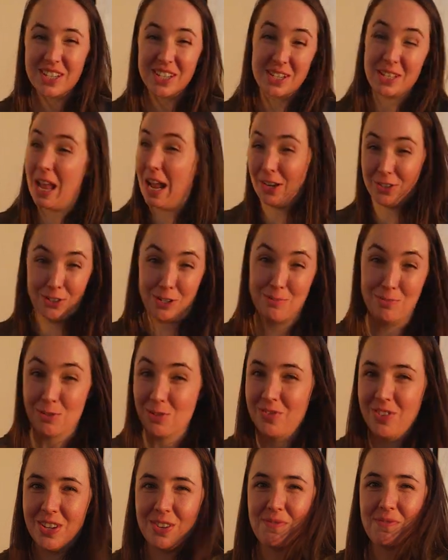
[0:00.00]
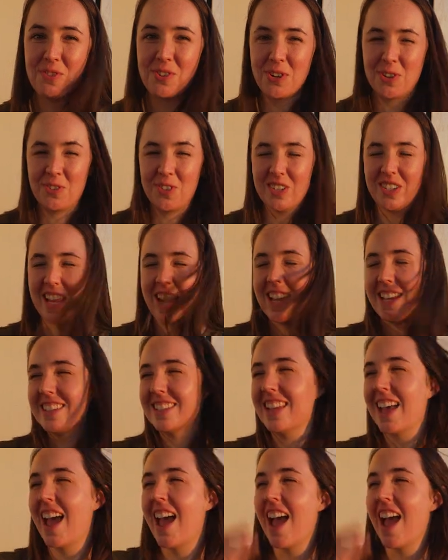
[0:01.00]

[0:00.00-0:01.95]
to actually move in for a few days.